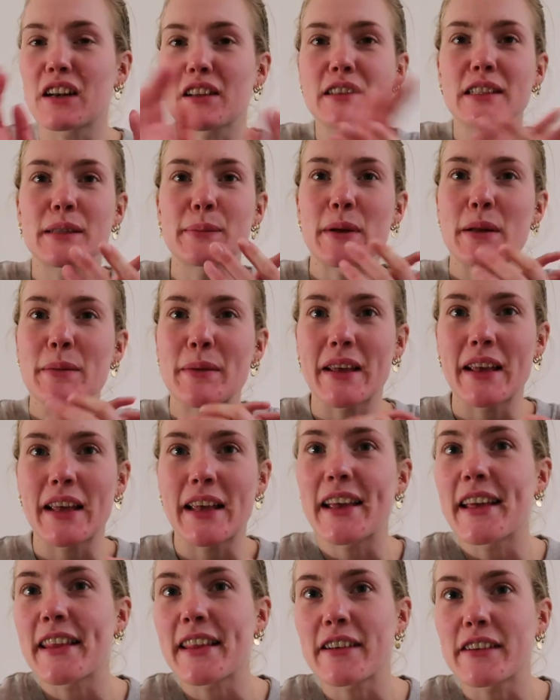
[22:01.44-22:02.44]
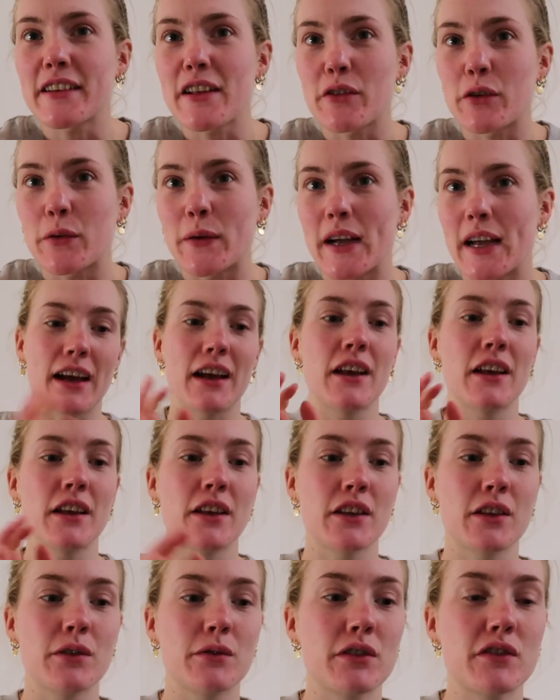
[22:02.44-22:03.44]
know it's been a bit here, there and everywhere.
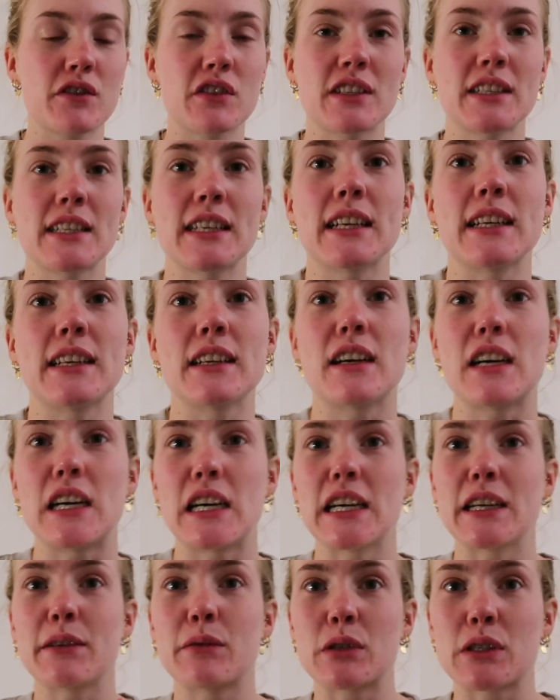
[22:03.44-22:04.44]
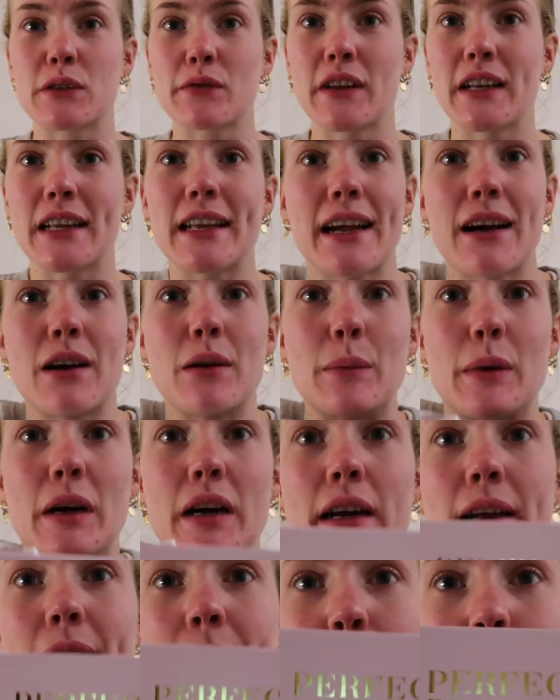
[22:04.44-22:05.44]
You would have just seen I was filling out
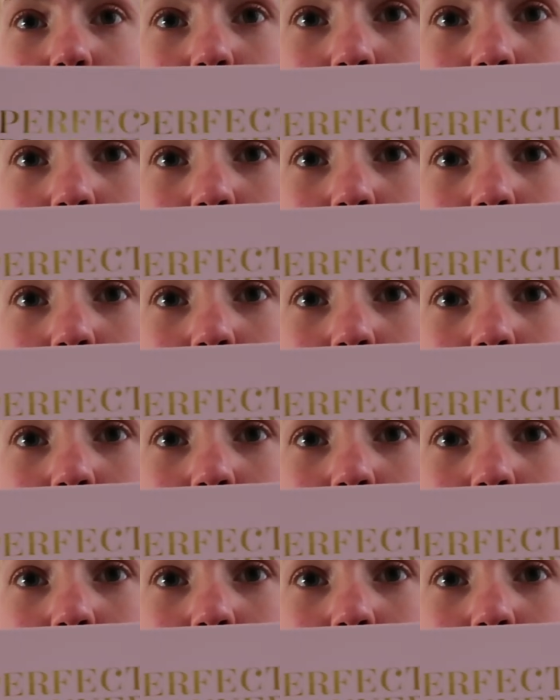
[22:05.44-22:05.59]
my